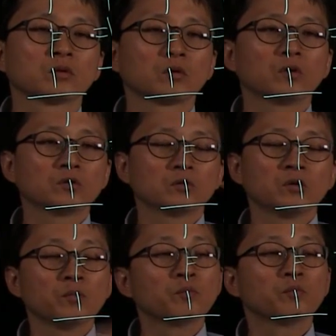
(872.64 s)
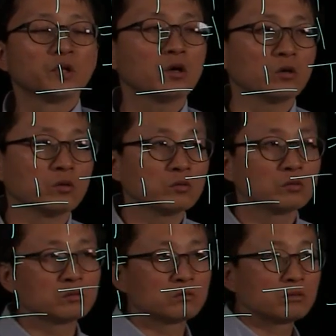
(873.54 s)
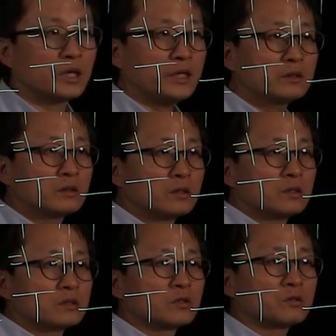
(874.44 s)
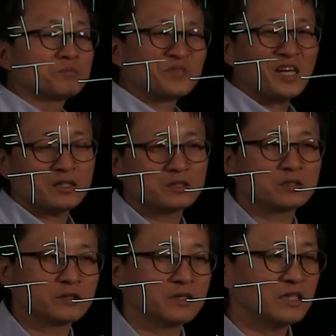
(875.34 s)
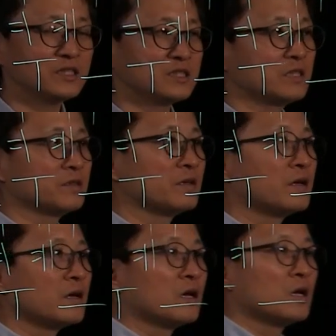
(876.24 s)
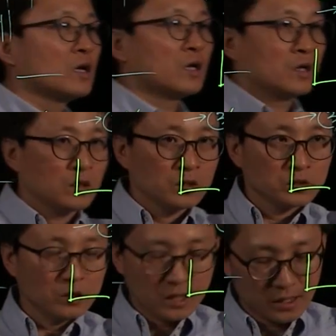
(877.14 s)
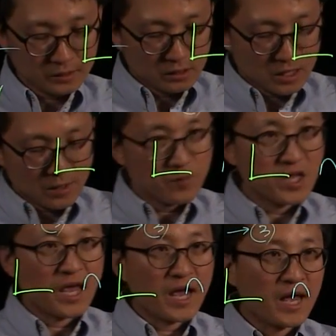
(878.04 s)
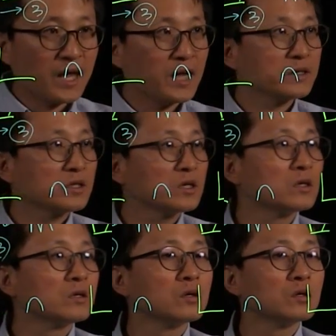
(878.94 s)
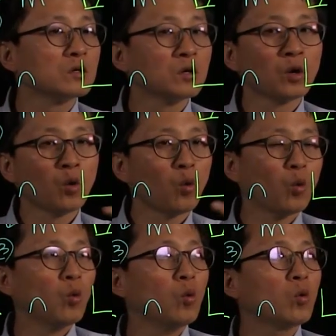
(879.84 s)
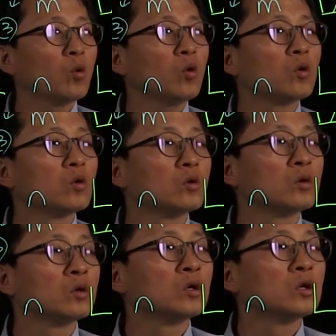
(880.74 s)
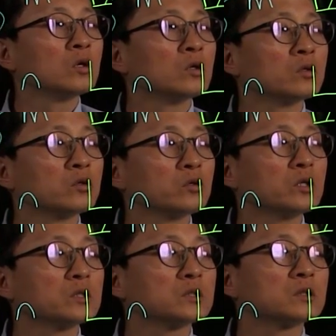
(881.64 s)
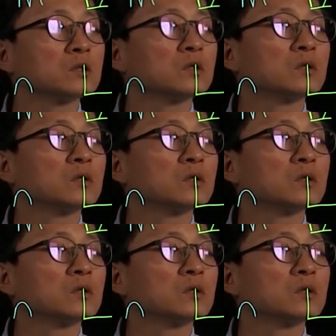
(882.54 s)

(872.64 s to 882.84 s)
go below, right? So yeah, it's easy. So let me add O to this